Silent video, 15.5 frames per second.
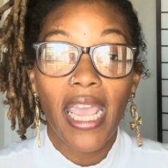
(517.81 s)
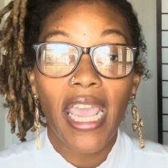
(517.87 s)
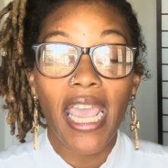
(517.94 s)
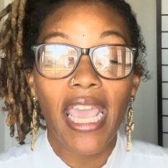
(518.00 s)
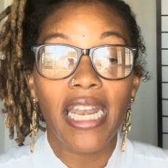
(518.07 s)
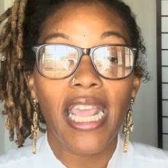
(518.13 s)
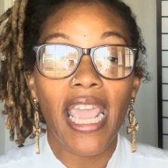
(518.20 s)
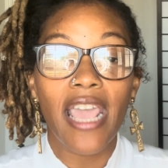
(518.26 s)

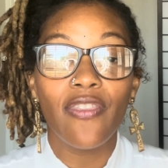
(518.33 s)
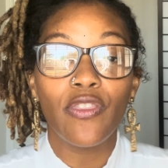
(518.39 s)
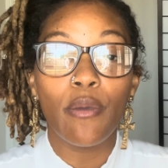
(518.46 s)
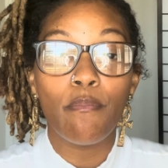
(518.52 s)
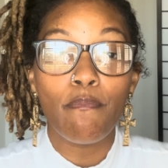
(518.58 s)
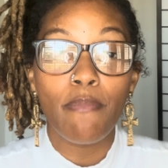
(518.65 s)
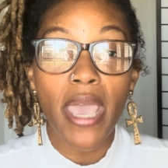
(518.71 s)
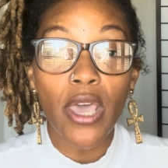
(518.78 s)
And in the
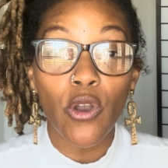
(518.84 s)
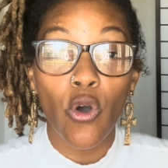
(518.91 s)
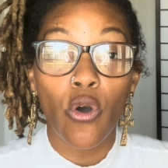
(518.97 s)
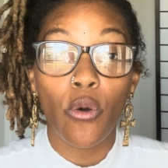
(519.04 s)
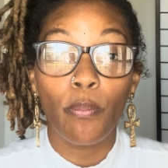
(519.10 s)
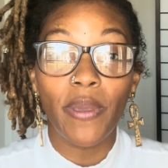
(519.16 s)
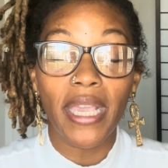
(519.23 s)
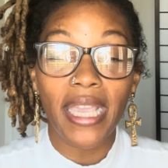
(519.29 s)

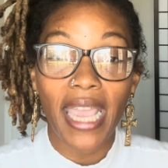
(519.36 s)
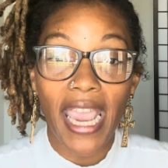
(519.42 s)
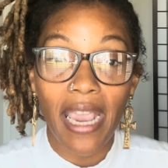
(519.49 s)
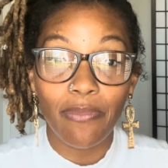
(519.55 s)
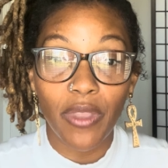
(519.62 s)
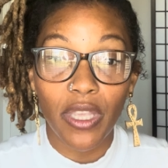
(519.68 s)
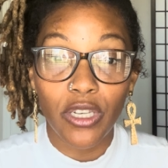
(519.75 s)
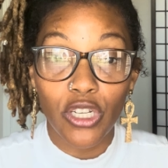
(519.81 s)
middle
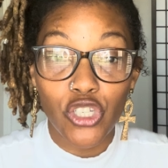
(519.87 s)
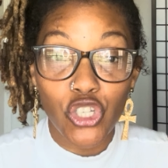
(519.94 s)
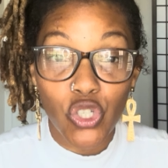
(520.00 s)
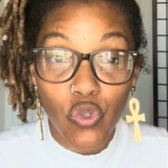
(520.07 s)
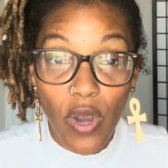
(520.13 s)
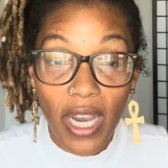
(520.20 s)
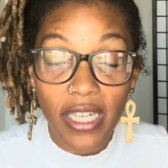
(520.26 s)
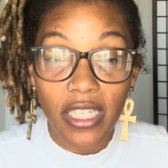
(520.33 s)
became the
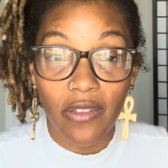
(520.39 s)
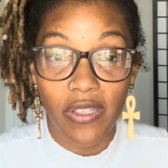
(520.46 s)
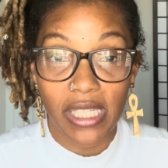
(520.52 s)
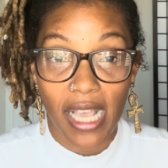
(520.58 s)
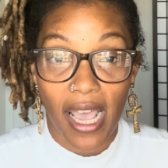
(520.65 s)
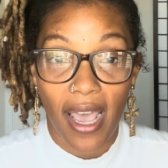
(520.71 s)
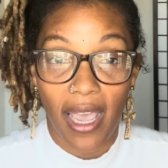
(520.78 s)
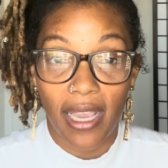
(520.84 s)
destructive
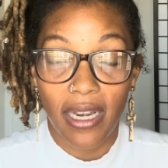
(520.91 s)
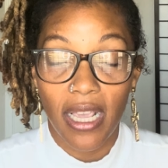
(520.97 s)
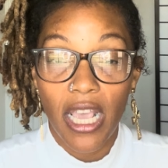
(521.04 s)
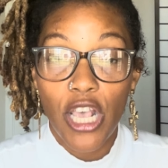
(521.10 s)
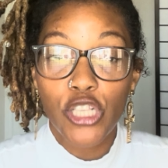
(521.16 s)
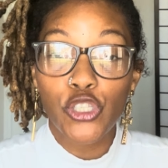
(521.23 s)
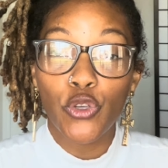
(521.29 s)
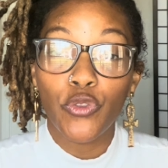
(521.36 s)
side.
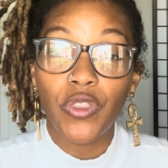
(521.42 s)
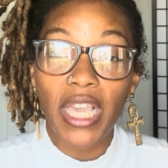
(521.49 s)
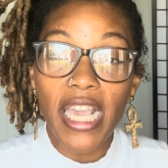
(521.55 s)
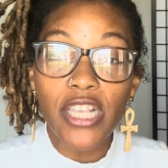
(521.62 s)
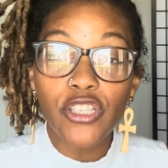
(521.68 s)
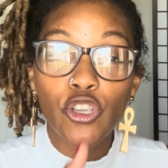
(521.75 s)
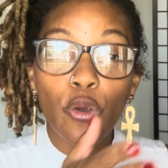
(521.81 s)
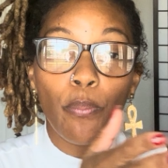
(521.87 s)
So
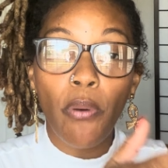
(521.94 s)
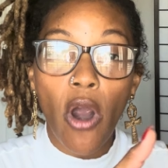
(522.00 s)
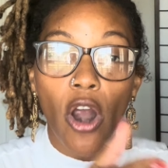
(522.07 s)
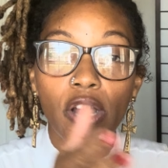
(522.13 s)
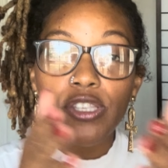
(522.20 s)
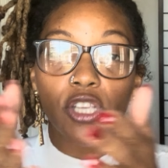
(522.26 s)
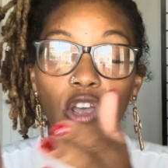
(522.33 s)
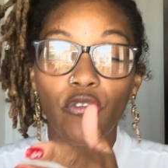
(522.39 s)
these are
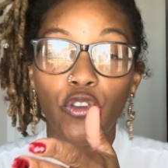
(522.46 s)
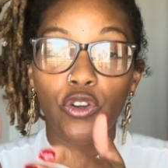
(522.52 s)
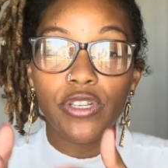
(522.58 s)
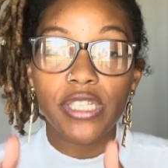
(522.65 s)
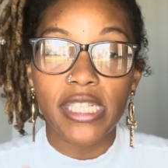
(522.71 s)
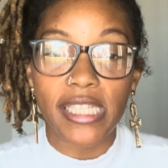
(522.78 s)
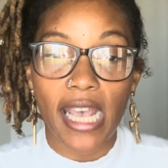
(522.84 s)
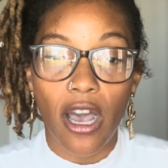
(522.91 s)
parts of
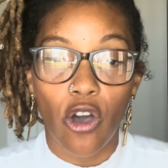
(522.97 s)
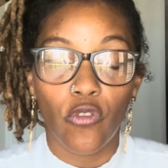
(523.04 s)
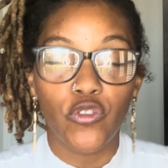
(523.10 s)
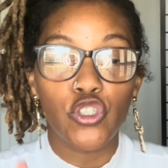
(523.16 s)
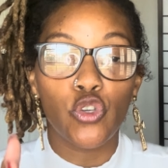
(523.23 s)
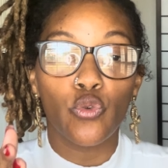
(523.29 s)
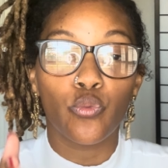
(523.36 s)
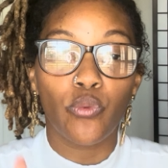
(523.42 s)
yourself
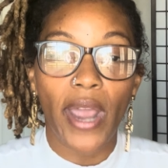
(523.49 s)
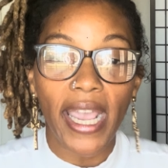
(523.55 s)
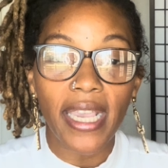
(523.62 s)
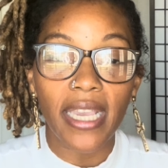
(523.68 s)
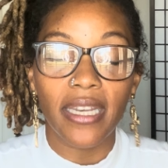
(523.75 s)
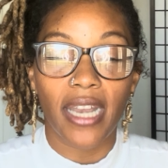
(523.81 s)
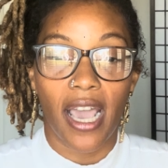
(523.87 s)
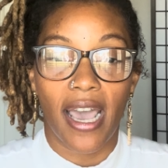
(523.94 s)
to
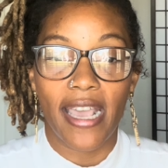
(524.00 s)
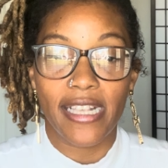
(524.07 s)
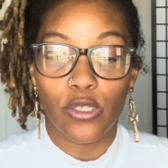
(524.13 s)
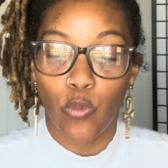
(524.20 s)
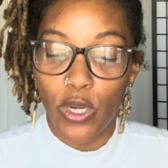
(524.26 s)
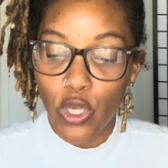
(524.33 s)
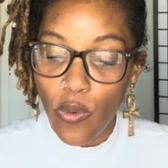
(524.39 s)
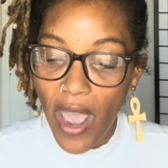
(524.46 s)
recognize
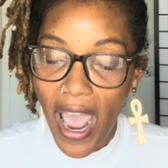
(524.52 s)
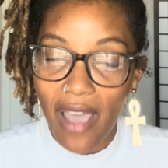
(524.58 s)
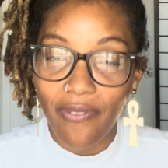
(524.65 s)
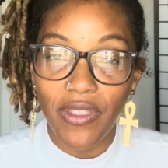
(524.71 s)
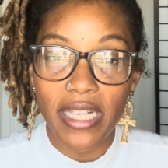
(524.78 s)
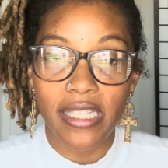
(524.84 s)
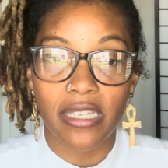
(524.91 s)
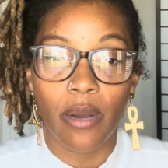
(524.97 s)
when you have
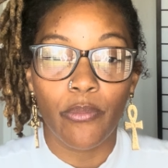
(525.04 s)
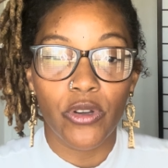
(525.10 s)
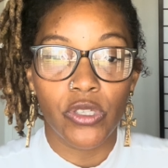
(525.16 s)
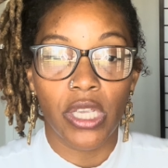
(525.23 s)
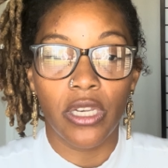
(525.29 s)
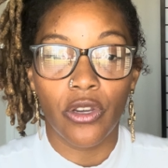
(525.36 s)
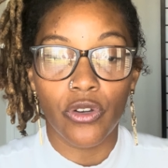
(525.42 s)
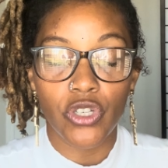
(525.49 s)
these numbers
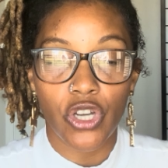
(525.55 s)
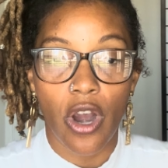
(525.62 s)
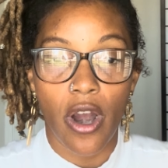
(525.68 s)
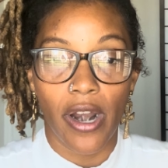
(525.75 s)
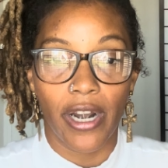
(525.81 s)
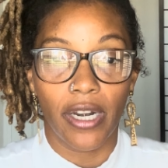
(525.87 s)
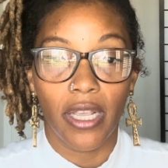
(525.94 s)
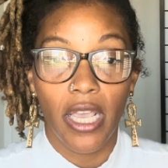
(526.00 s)
in your
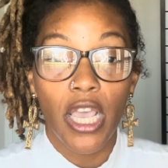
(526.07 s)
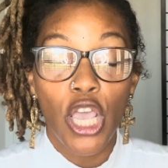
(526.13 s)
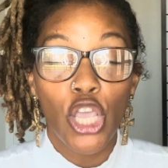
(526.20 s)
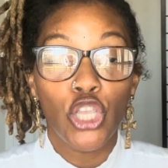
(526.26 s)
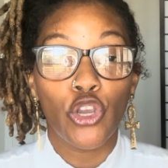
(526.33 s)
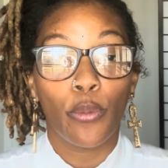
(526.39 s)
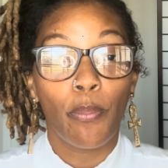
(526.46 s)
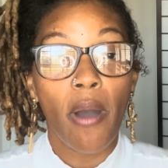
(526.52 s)
chart.
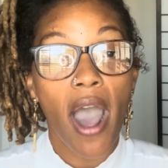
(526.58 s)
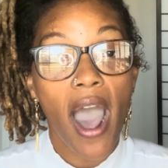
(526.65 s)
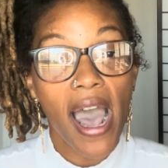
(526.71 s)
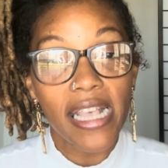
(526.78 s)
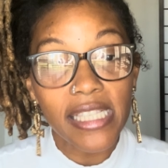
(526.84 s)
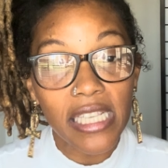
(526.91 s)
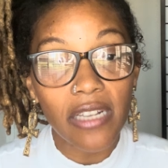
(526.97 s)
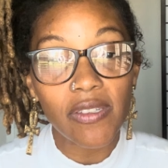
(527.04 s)
Your
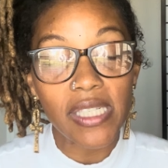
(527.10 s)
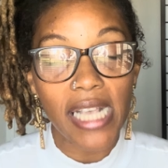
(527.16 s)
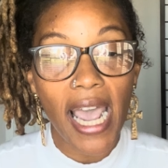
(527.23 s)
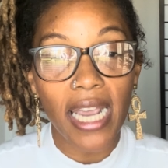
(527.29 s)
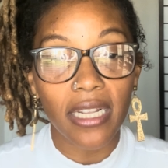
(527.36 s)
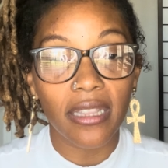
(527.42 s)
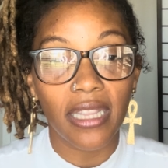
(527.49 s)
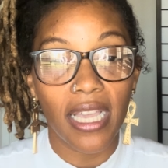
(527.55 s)
positive
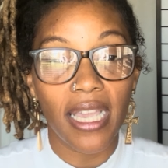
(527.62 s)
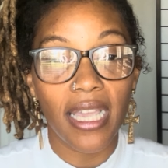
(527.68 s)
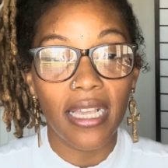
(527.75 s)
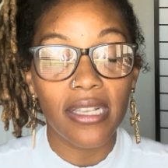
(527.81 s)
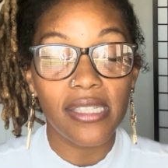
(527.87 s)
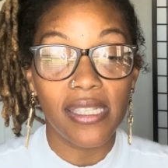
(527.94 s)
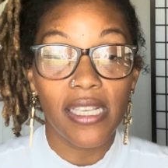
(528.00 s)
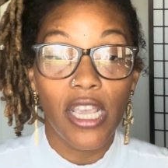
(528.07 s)
side of
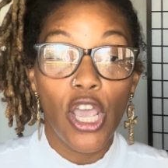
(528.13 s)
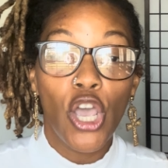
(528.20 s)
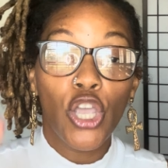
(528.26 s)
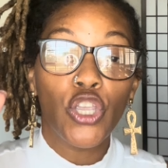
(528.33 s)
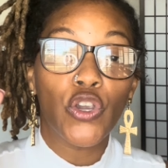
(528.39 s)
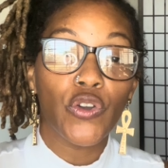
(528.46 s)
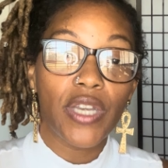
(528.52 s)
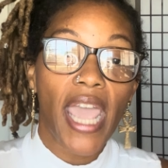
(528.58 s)
things,
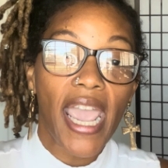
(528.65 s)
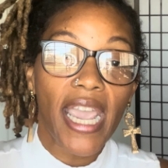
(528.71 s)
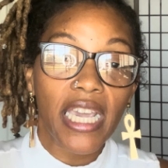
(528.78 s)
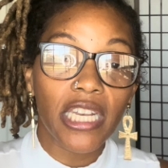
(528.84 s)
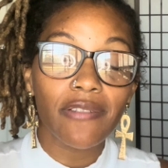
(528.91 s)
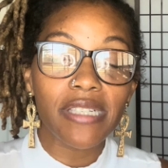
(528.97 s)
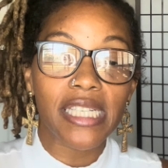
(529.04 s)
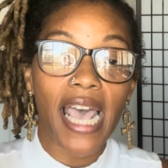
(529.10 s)
your
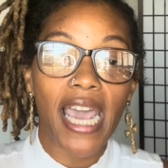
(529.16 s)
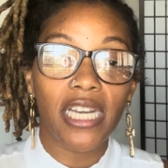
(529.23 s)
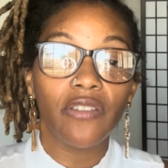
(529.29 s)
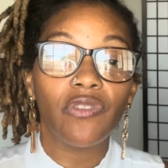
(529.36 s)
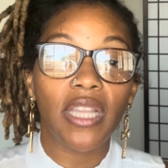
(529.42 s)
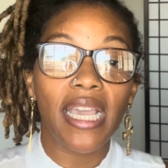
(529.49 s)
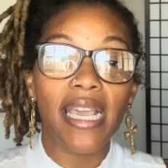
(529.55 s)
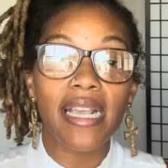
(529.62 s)
negative side
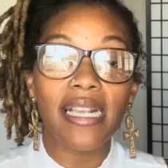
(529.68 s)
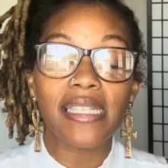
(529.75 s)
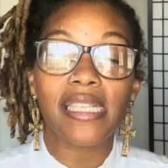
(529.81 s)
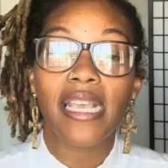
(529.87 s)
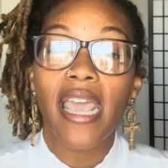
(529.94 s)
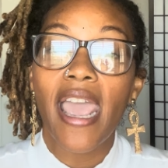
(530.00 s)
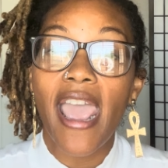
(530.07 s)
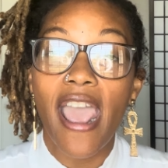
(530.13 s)
of things,
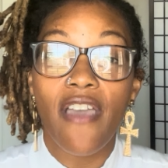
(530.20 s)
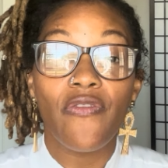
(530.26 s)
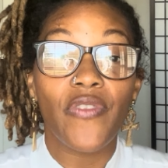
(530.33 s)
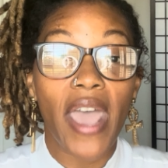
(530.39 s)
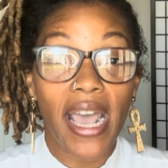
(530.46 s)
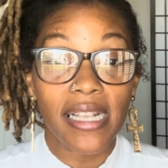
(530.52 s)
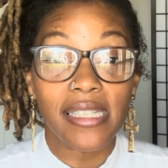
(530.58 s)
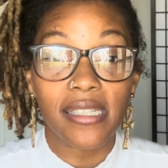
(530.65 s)
and
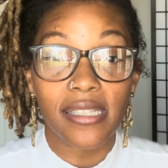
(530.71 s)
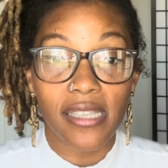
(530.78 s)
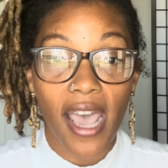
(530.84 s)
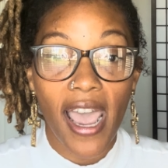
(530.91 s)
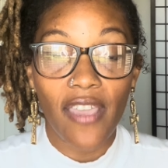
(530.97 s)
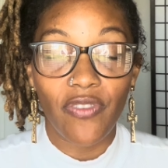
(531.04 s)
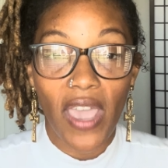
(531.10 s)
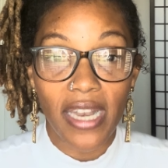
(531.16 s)
that
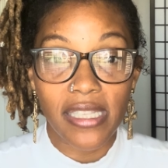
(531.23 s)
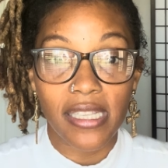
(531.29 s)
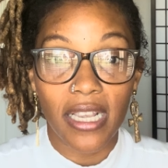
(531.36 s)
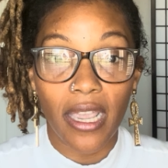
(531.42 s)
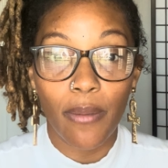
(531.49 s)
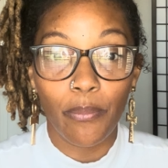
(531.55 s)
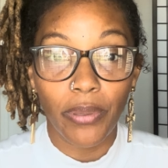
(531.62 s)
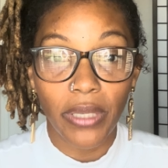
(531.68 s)
side that's
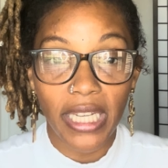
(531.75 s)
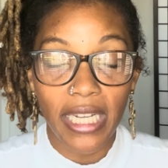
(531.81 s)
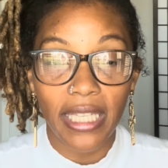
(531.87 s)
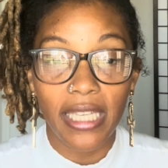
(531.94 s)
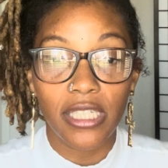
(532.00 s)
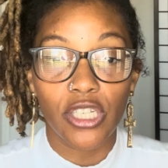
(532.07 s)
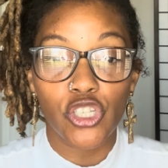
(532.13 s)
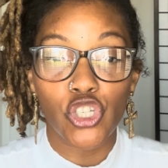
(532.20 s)

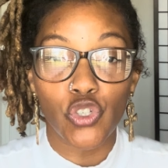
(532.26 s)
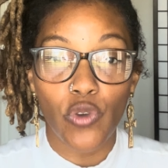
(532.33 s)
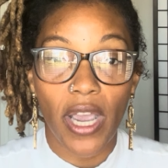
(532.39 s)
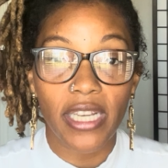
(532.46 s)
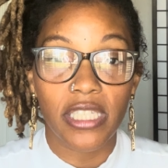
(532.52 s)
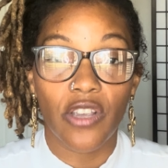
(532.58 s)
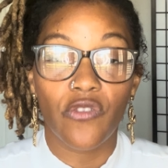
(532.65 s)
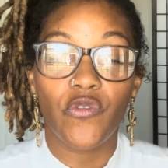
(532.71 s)
completely
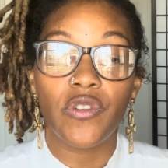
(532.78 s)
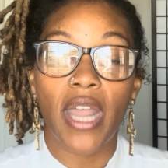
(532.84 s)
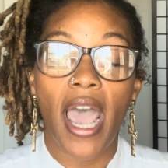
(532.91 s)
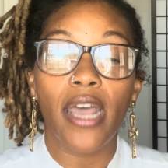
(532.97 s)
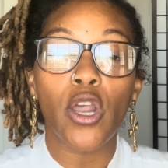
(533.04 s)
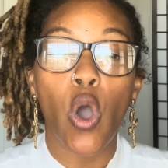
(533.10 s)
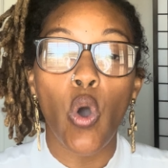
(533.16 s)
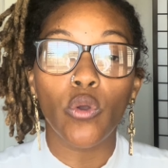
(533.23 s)
destructive,
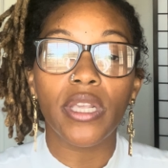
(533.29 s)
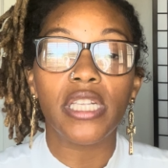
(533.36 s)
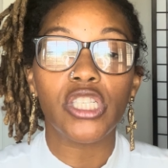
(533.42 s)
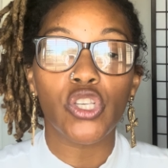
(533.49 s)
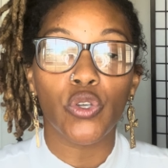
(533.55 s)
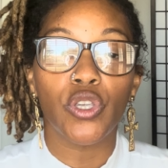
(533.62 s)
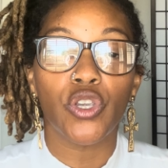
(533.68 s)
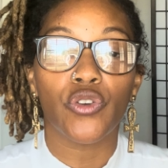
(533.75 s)
not only
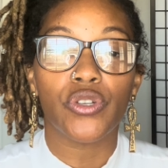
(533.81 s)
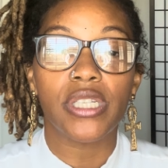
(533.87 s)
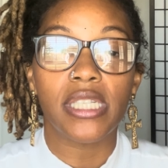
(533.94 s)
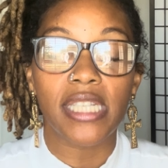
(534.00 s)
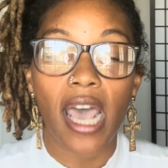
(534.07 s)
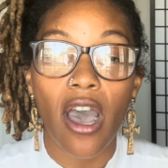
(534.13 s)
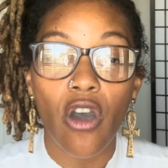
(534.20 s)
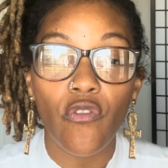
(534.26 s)
to
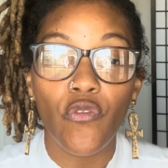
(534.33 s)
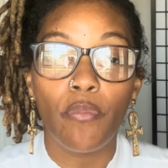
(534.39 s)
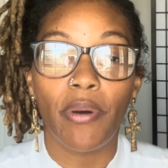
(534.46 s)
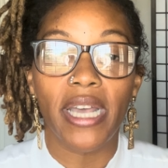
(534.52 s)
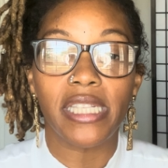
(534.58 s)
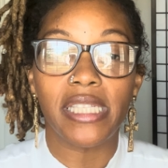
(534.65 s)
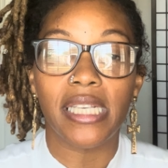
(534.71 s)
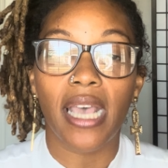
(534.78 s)
yourself,
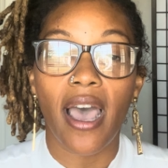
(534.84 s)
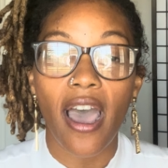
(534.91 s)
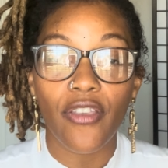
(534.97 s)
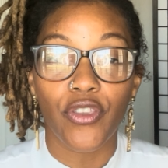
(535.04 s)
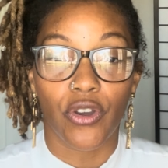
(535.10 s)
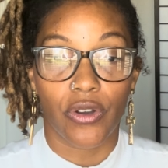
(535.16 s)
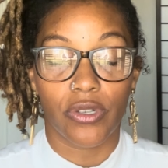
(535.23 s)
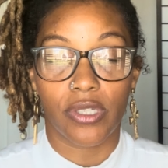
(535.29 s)
but to
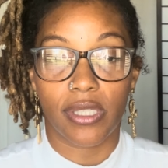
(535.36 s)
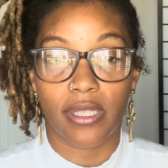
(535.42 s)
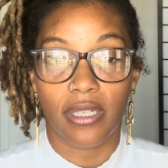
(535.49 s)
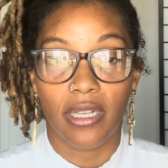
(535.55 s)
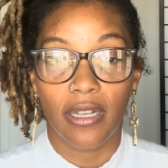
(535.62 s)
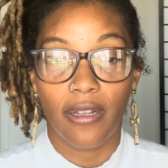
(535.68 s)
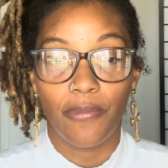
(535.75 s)
others.